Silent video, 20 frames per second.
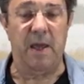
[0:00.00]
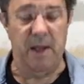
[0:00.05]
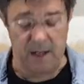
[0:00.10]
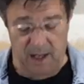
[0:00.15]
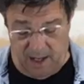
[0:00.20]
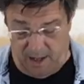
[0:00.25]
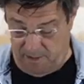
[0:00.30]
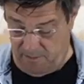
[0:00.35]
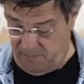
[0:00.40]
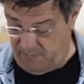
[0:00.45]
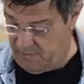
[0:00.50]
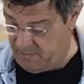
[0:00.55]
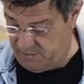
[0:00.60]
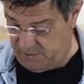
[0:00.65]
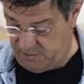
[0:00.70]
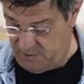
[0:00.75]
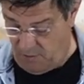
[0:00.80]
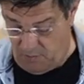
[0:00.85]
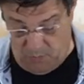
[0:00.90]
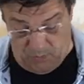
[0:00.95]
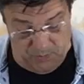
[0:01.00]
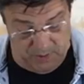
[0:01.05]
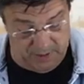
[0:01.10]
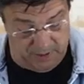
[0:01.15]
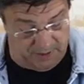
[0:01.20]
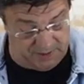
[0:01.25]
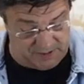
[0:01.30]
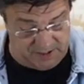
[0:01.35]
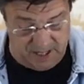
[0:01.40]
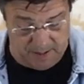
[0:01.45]
Now, there's no
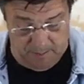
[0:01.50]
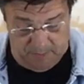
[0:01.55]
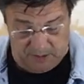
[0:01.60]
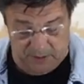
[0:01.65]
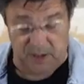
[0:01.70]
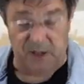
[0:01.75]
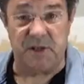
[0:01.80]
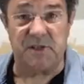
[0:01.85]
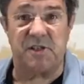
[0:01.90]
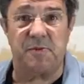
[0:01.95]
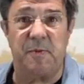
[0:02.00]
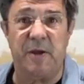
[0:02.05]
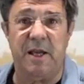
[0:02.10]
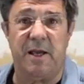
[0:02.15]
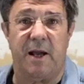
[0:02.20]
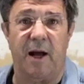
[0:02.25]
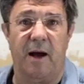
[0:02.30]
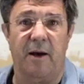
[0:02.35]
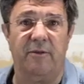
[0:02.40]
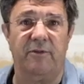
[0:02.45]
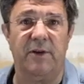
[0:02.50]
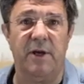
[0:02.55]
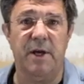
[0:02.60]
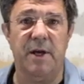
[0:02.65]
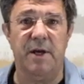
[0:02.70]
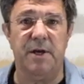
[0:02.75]
real assembly to speak of.